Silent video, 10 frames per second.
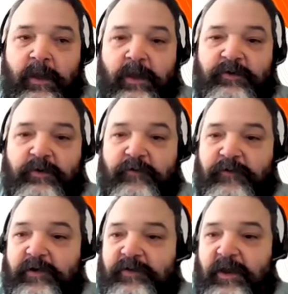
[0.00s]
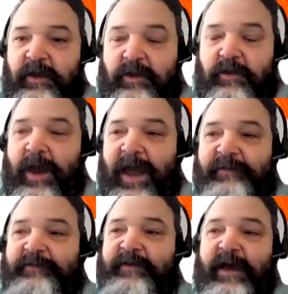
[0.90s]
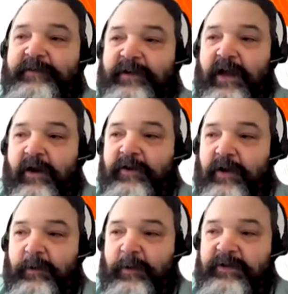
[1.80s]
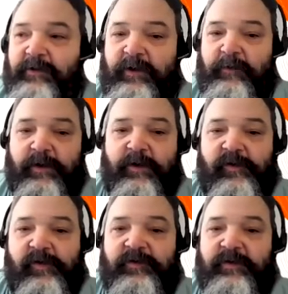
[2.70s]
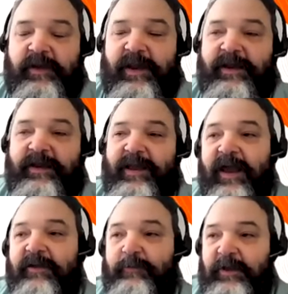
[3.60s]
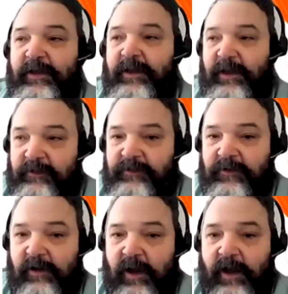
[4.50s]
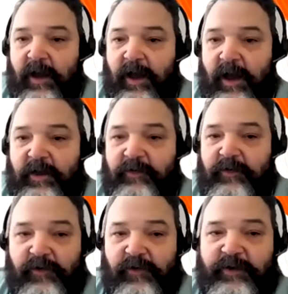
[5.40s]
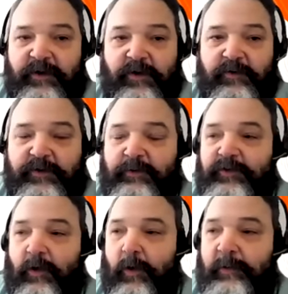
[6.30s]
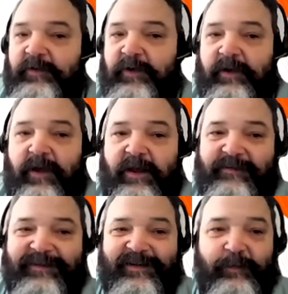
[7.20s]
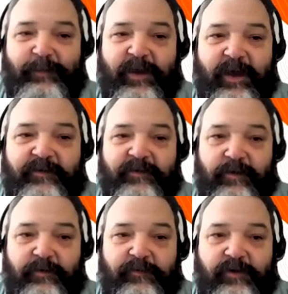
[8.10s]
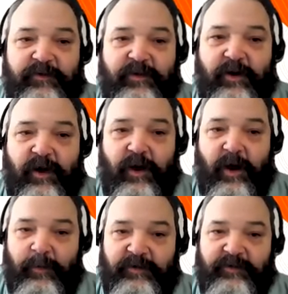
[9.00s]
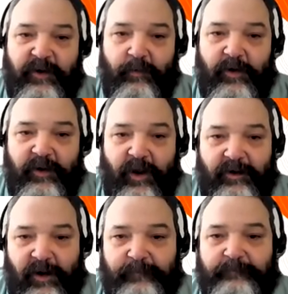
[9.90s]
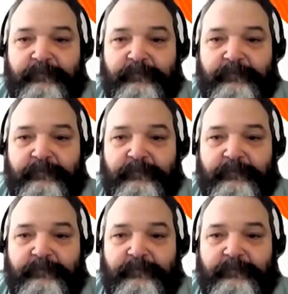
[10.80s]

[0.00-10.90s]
So the first thing, you have to have an account at Automation Anywhere University, and it can't be easier. The first thing you go to is our website, https://university.automationanywhere.com,